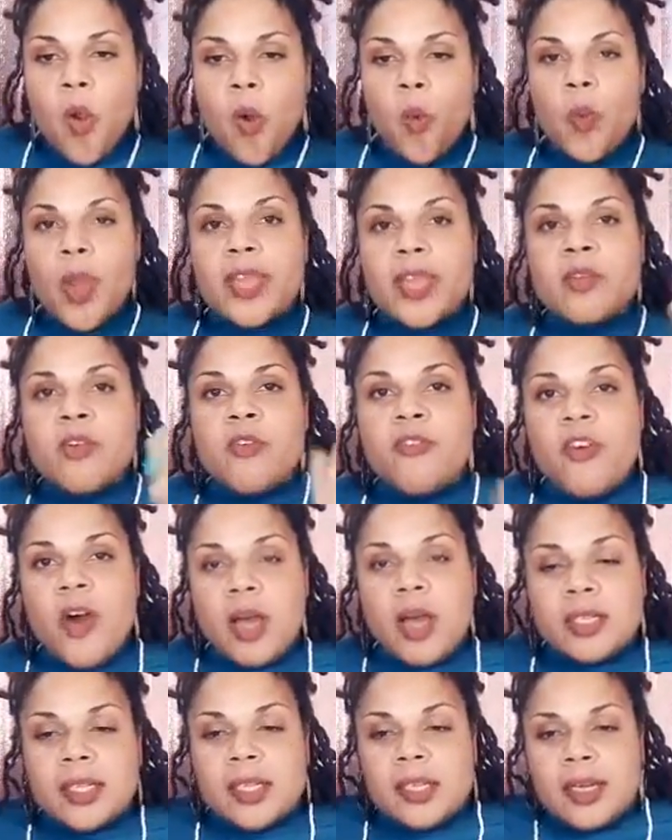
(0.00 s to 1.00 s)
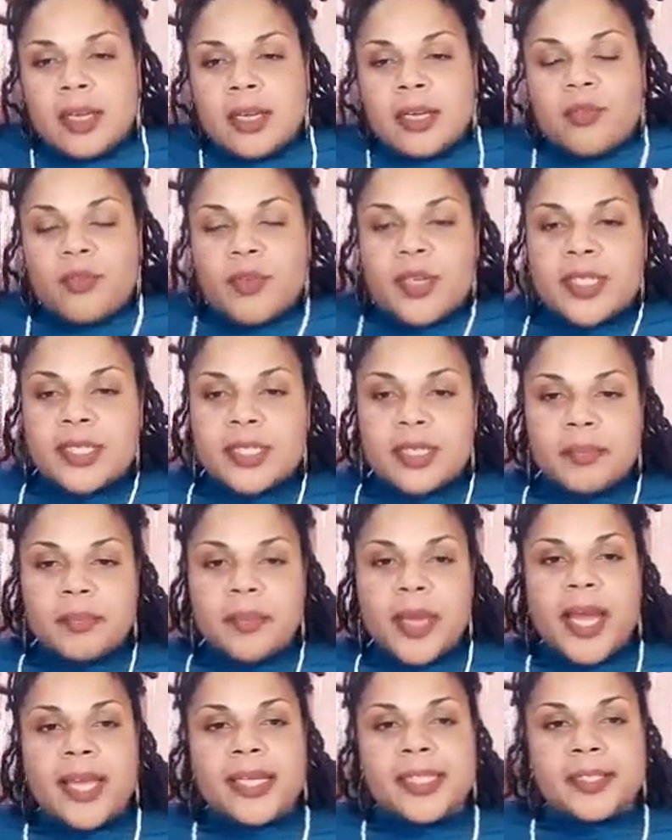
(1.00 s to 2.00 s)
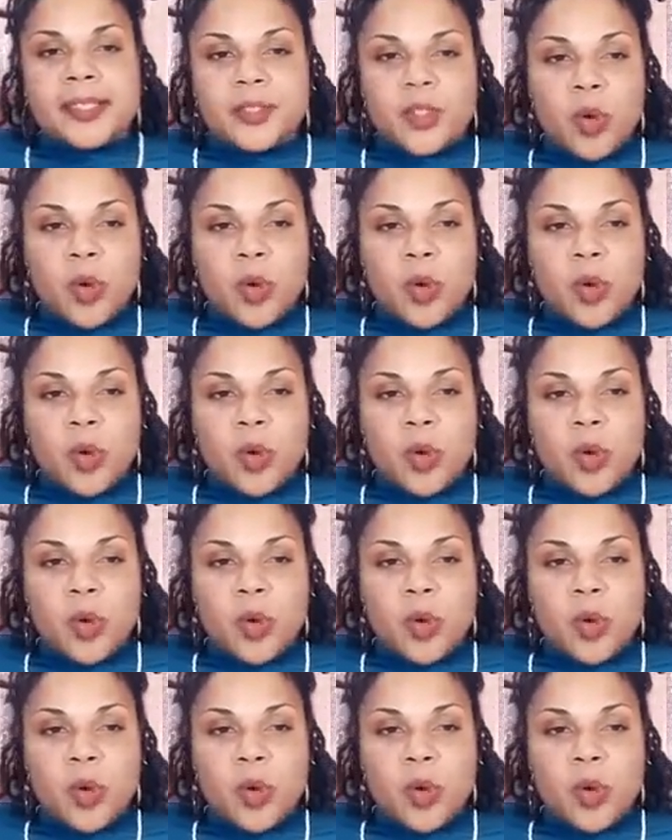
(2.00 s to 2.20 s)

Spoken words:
When you fall in love with somebody,